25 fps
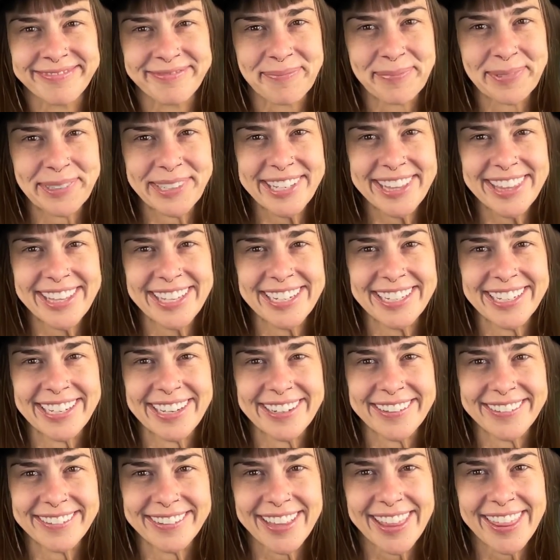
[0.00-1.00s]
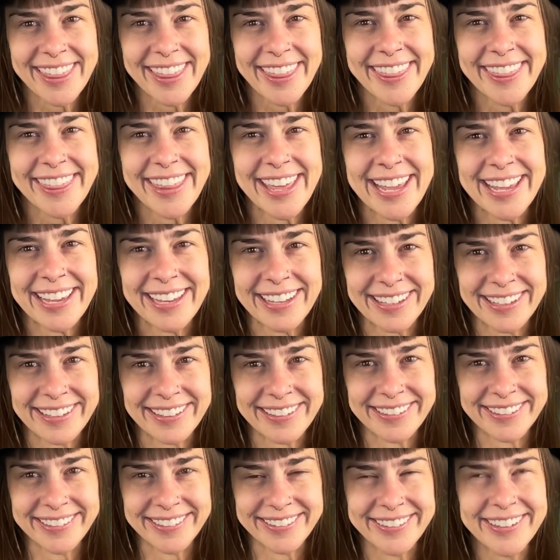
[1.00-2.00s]
Breathing out, thank
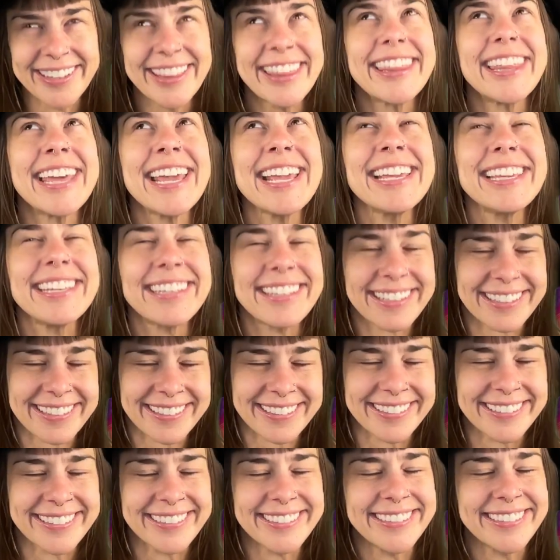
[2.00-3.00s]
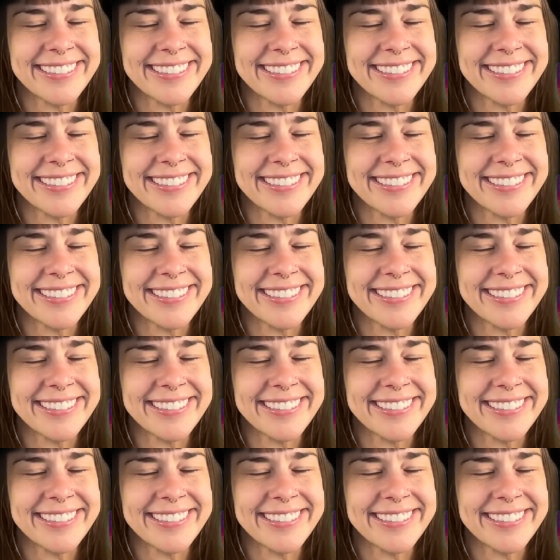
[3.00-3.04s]
you. Thank you.